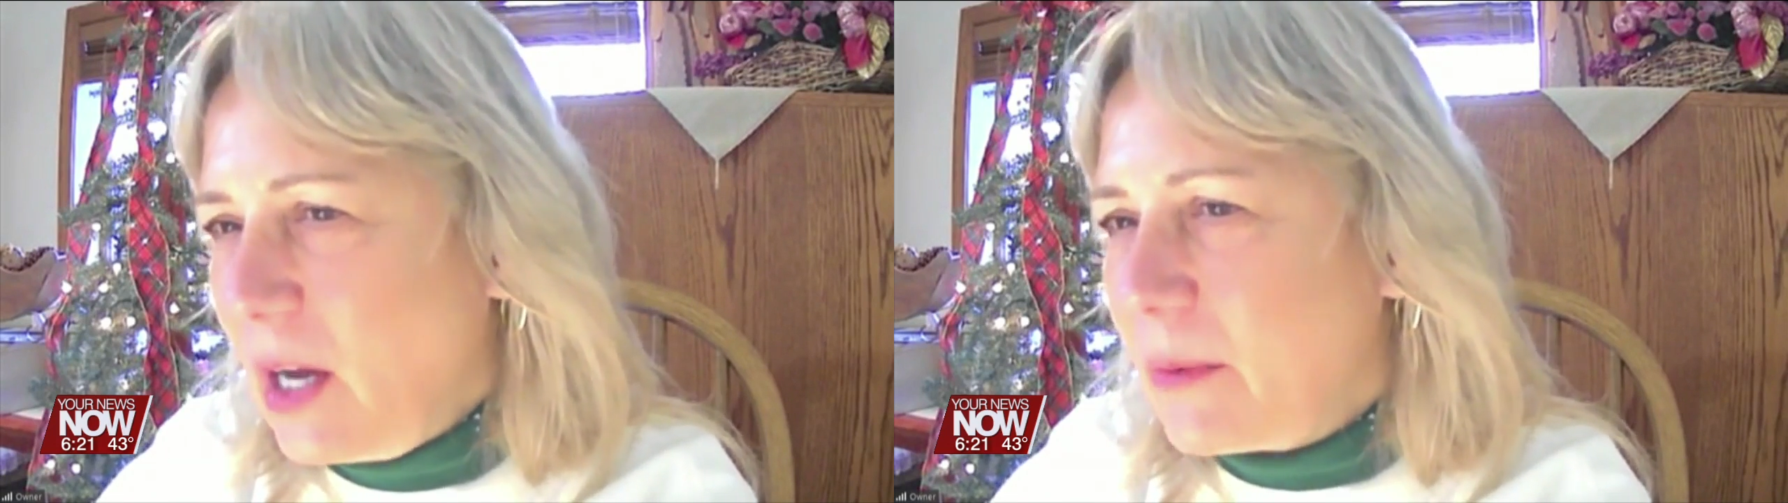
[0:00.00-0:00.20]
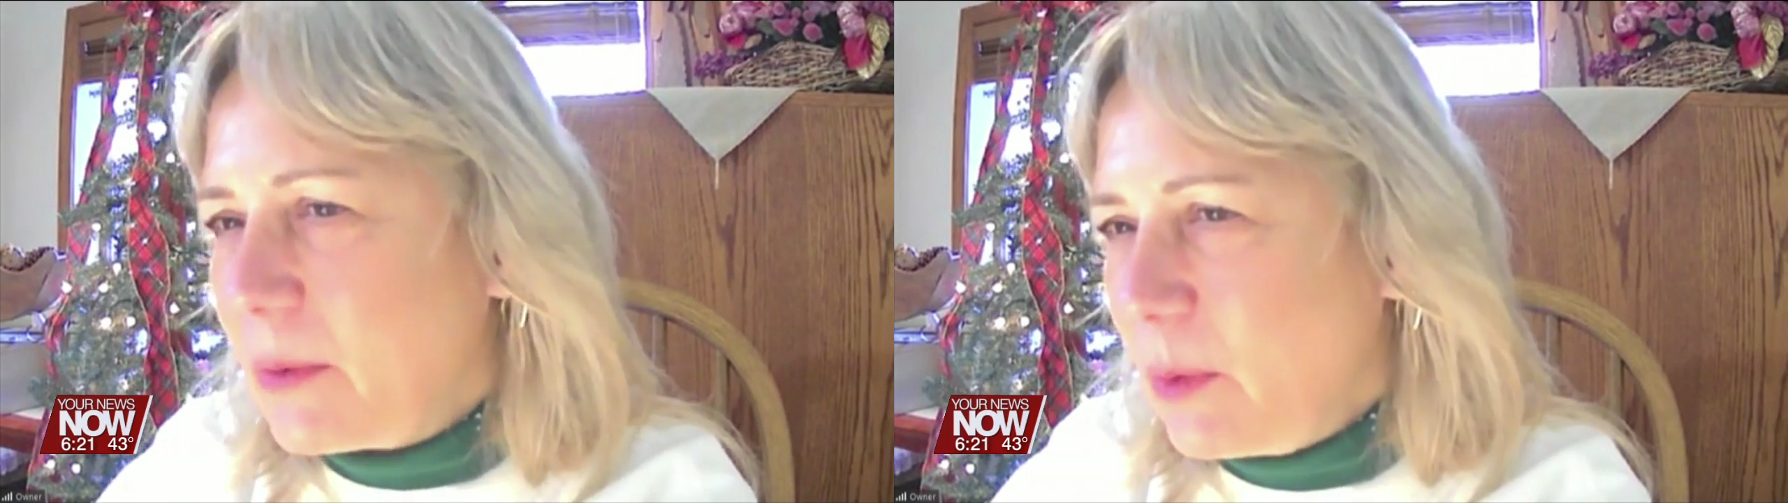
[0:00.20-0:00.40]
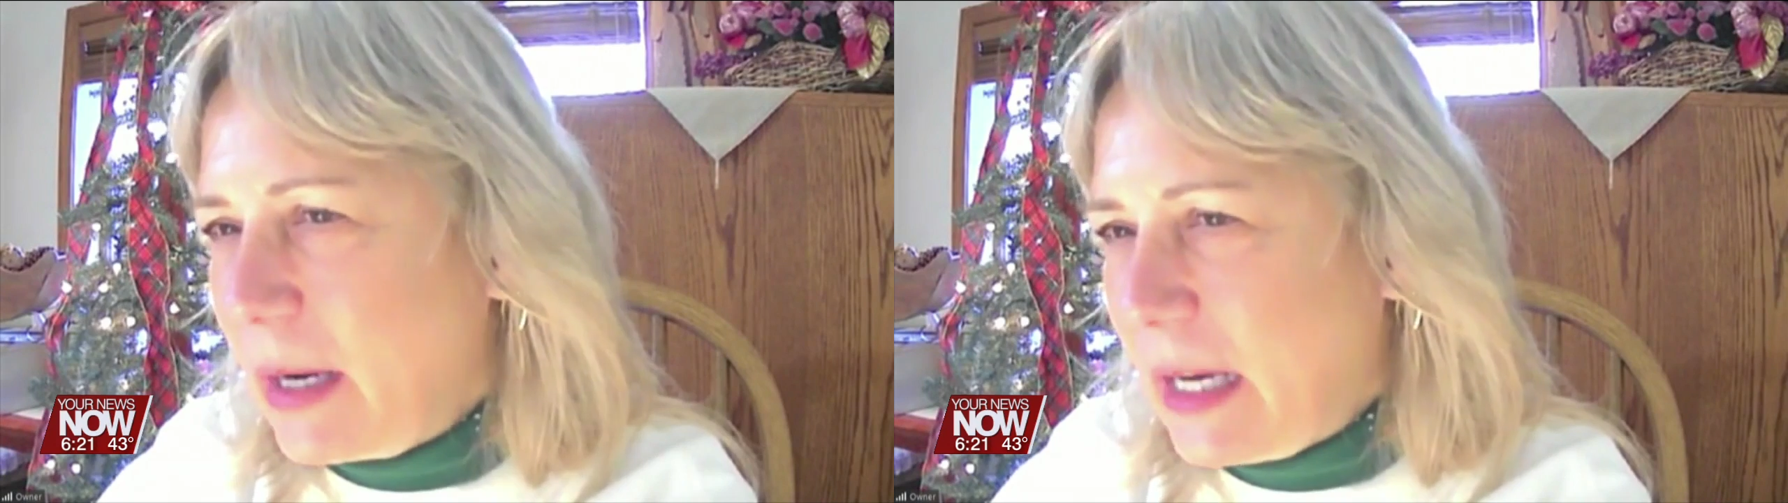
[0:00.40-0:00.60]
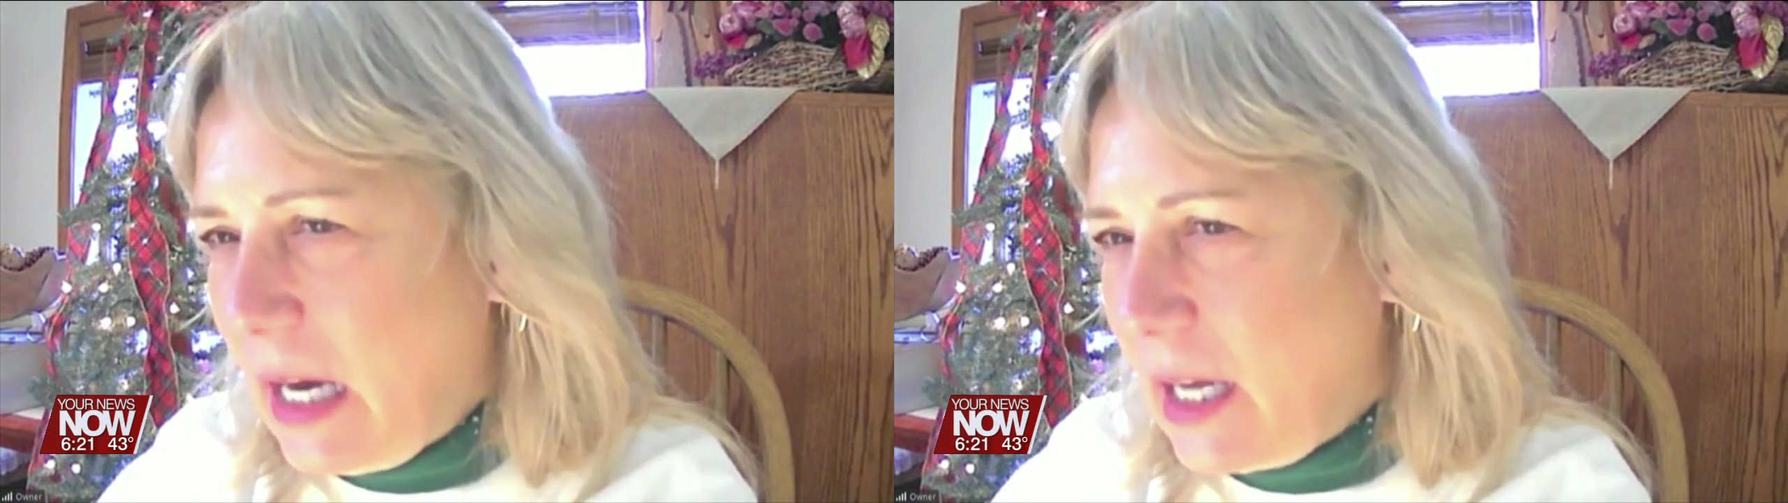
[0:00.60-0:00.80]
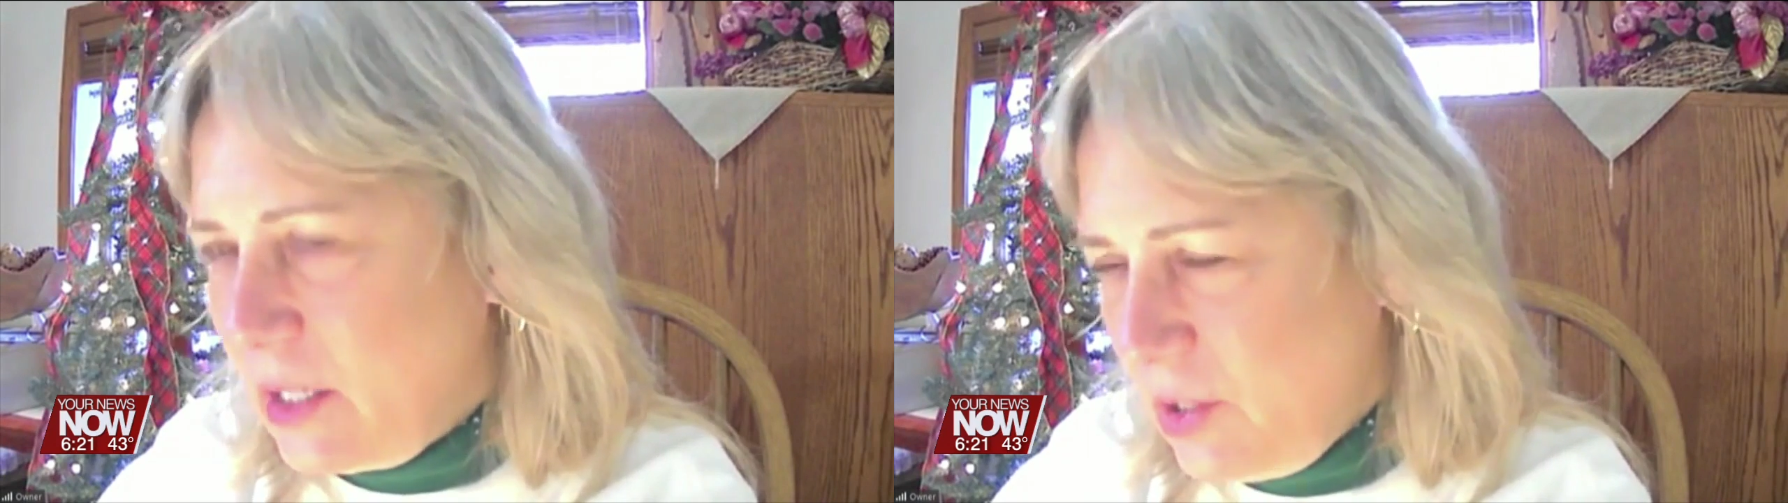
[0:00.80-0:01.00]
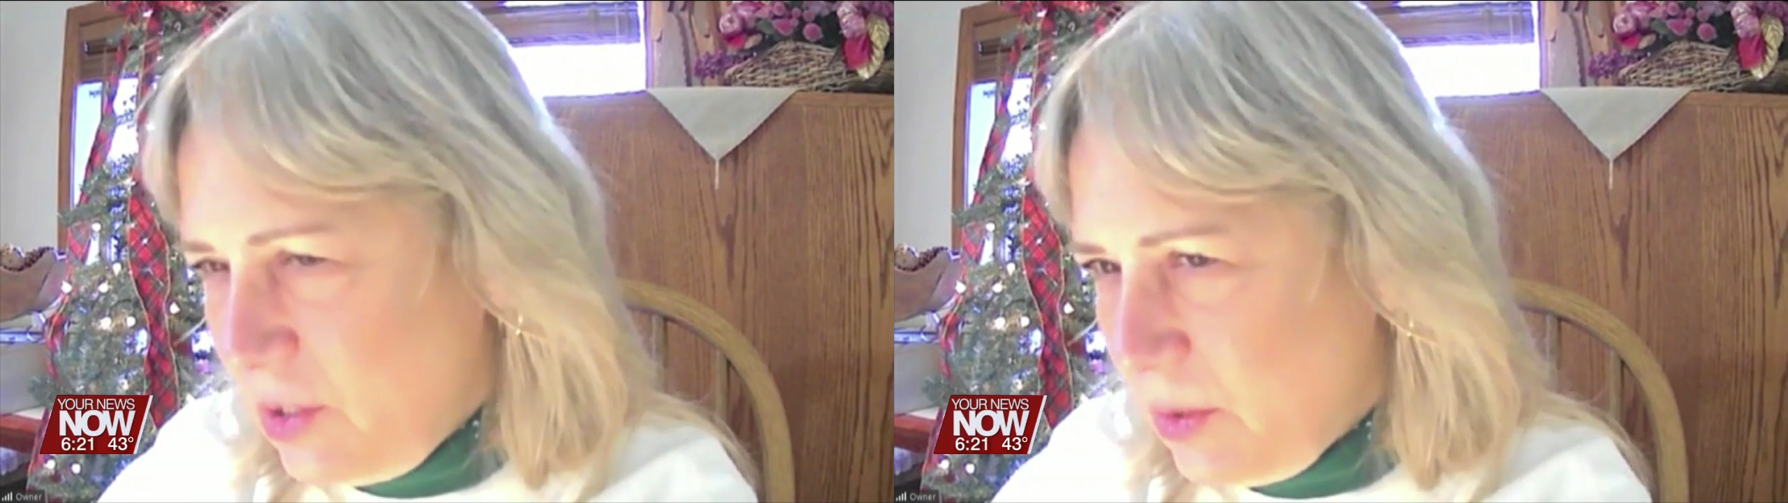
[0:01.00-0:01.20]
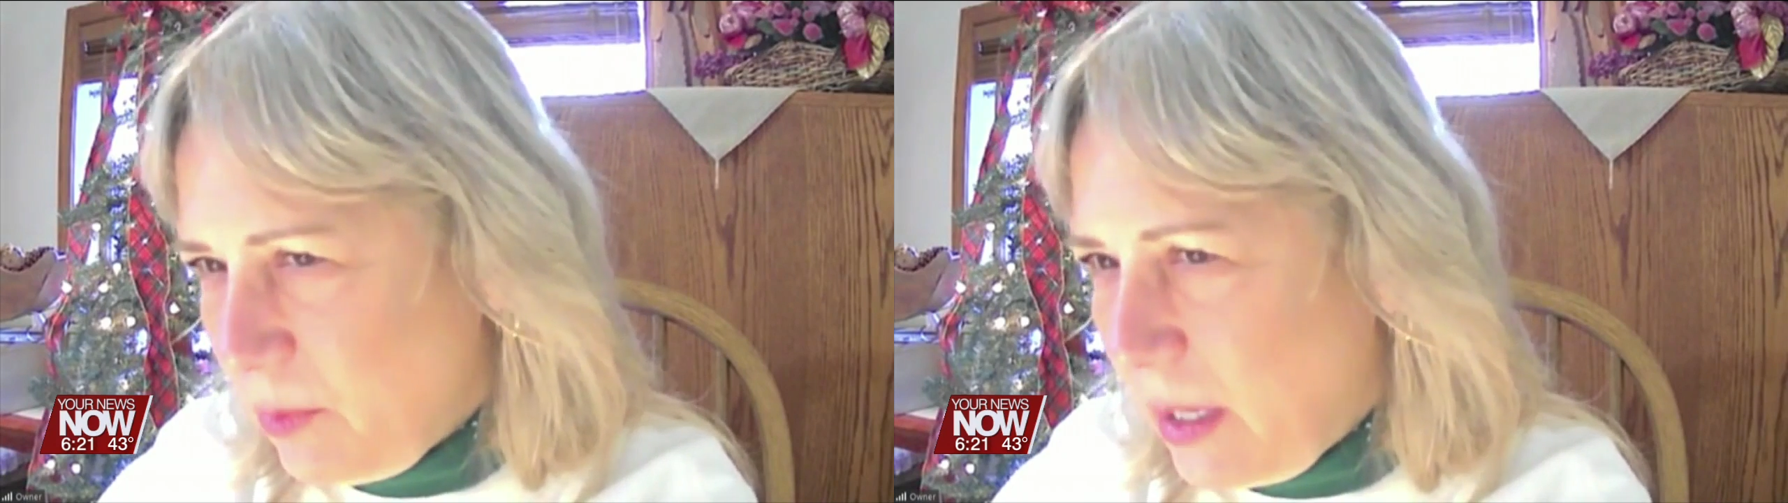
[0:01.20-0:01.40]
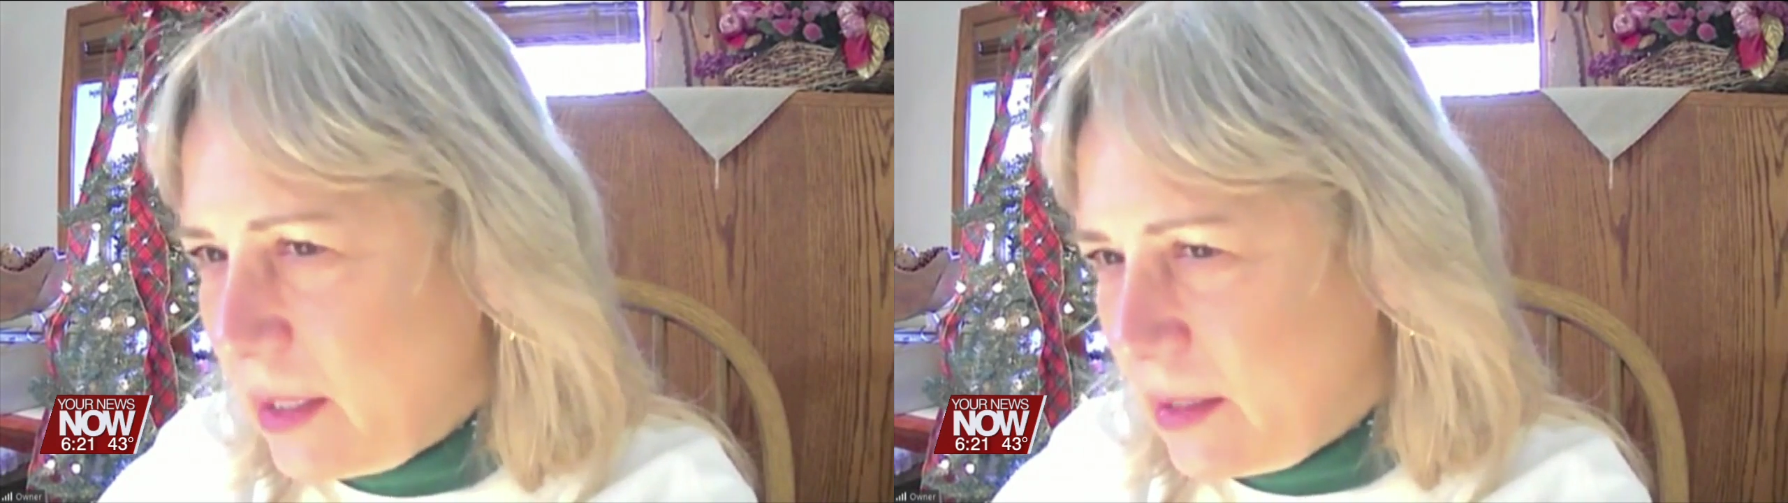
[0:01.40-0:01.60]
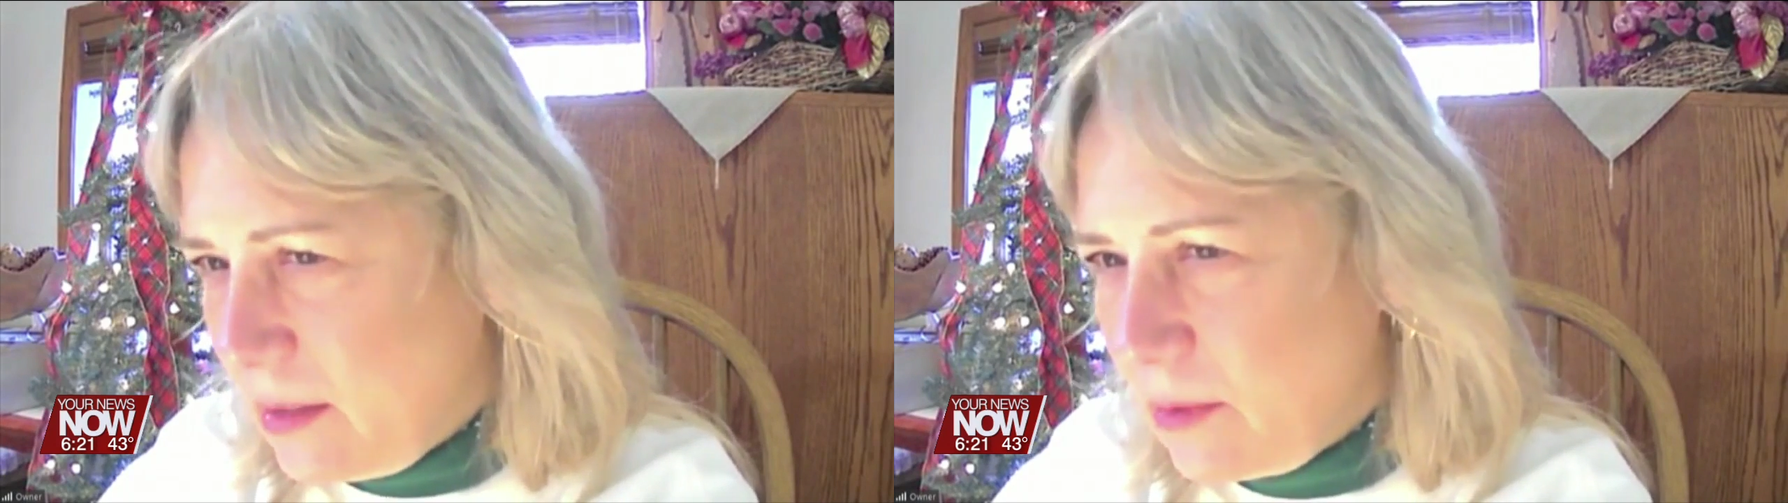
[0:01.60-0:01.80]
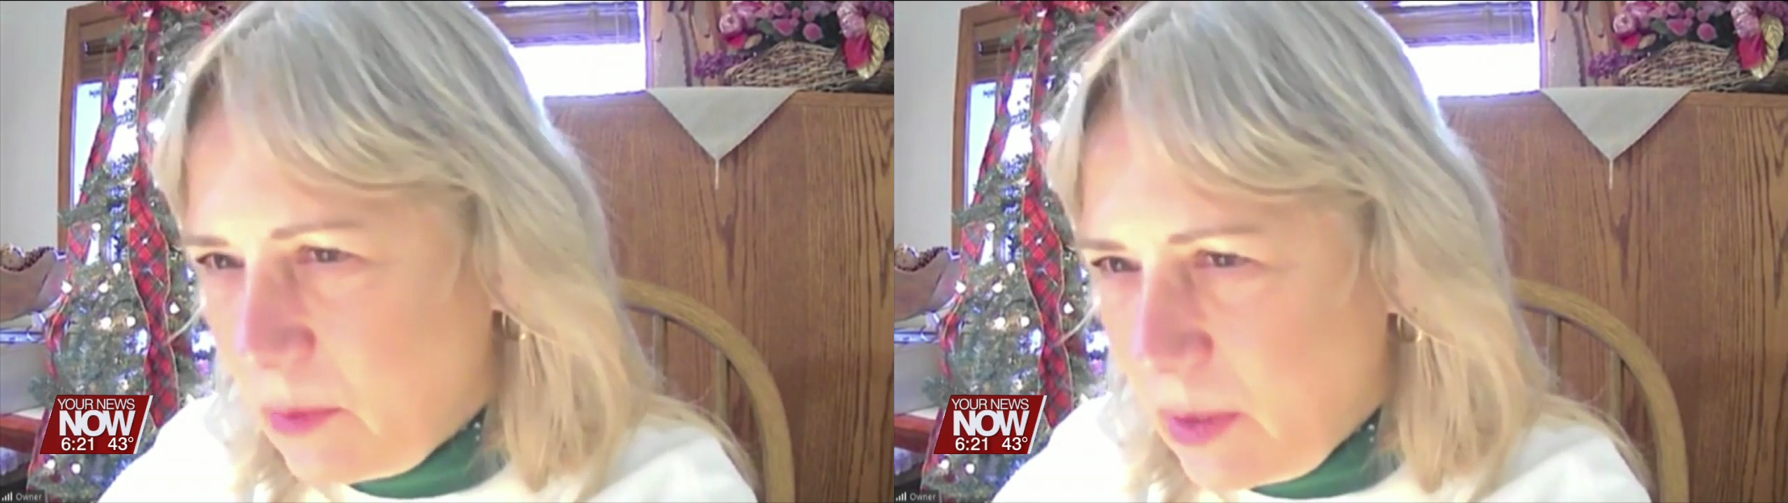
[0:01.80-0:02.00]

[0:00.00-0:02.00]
to come to White Cottage to rent